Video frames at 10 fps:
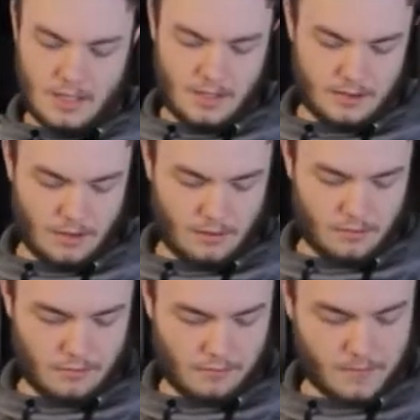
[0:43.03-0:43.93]

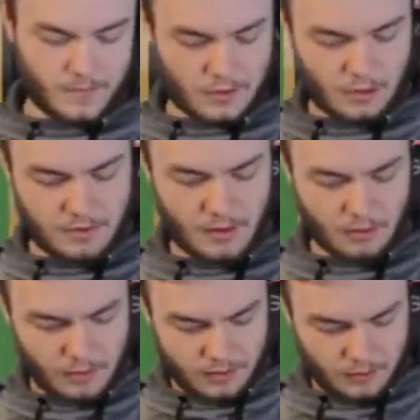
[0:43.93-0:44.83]
So, you're
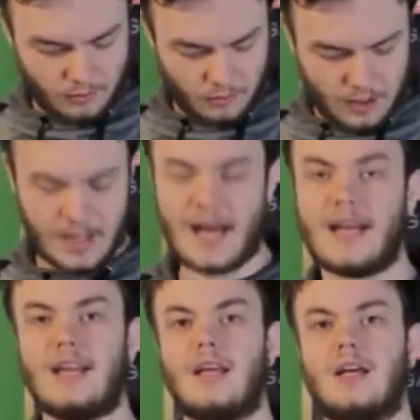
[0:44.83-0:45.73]
probably wondering, what
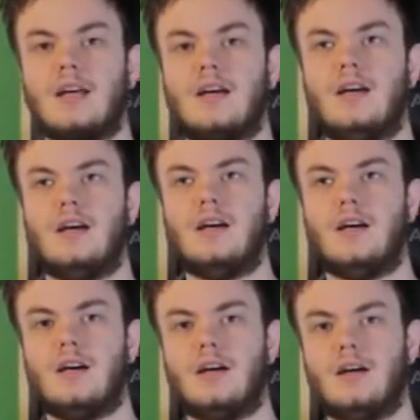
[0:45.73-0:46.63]
kind of
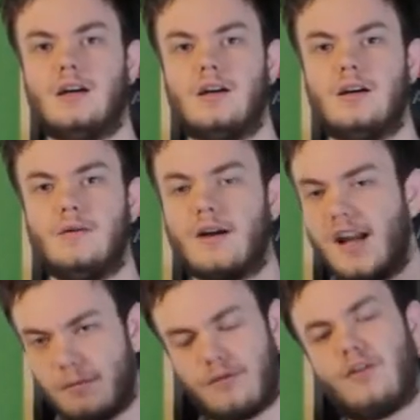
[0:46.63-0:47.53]

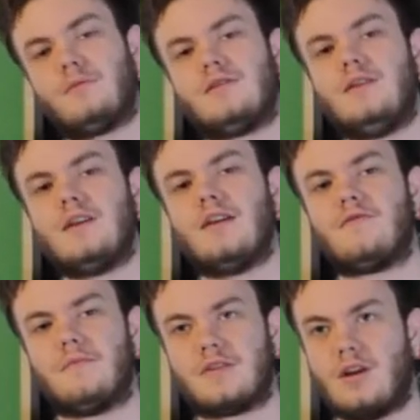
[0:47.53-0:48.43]
performance do you get
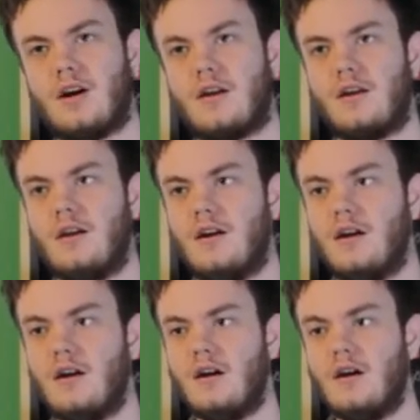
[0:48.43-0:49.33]
from this card?
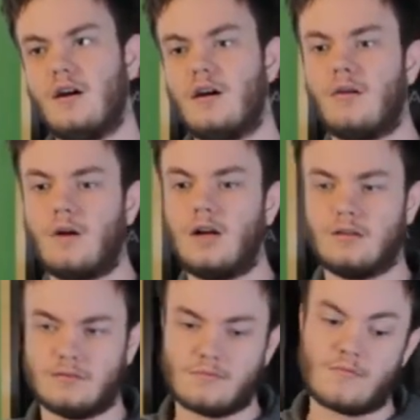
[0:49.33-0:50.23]

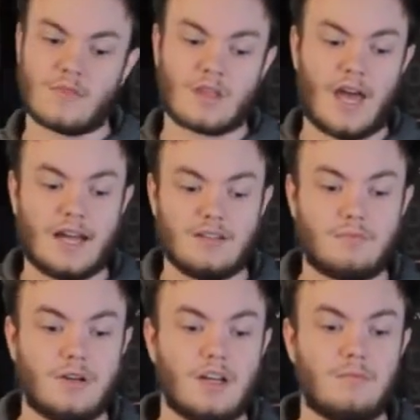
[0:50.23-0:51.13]
Well, actually
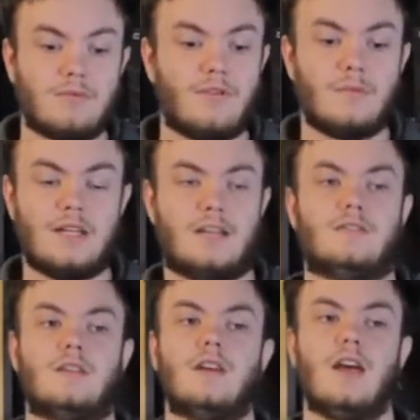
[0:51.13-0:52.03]
pretty good performance,
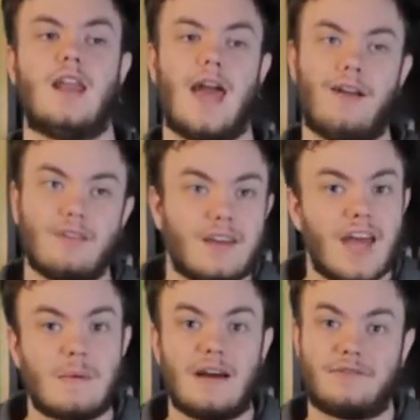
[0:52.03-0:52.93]
actually. In every
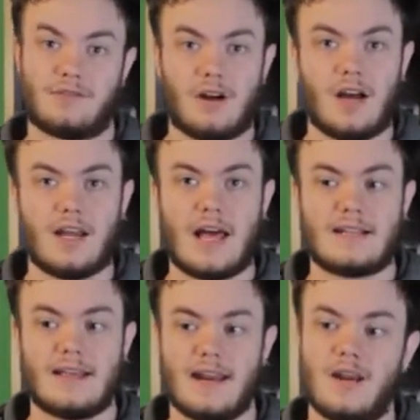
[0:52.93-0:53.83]
game I've tried
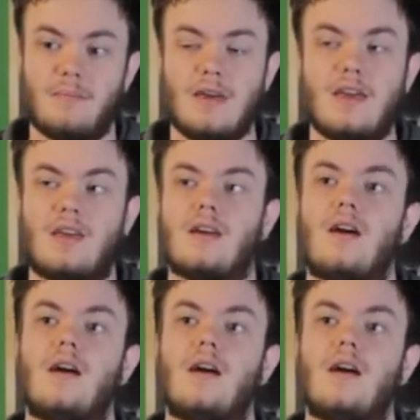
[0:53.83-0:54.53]
at 1080p,